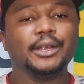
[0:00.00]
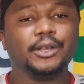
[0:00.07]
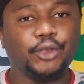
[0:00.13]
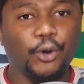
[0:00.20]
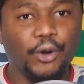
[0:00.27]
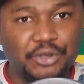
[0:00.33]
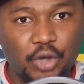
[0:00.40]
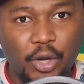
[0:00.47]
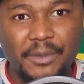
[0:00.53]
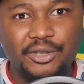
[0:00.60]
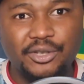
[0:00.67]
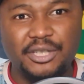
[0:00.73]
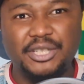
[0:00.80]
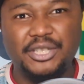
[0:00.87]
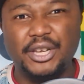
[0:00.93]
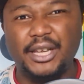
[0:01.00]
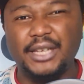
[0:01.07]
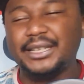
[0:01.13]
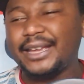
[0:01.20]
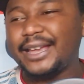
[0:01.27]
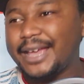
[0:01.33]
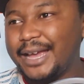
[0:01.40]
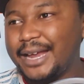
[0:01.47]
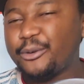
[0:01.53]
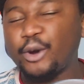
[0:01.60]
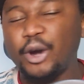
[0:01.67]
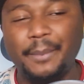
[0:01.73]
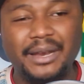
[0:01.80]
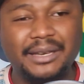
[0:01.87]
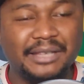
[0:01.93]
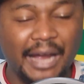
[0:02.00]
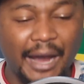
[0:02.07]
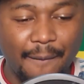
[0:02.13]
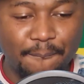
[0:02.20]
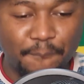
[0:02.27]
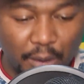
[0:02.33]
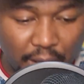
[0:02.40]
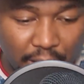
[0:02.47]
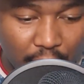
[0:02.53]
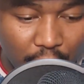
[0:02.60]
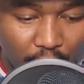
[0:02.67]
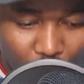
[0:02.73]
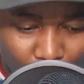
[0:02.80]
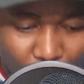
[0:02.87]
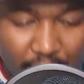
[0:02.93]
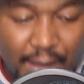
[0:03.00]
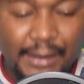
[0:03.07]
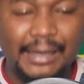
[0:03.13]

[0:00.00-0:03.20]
Thoughts, comments, concerns, again, comment down below.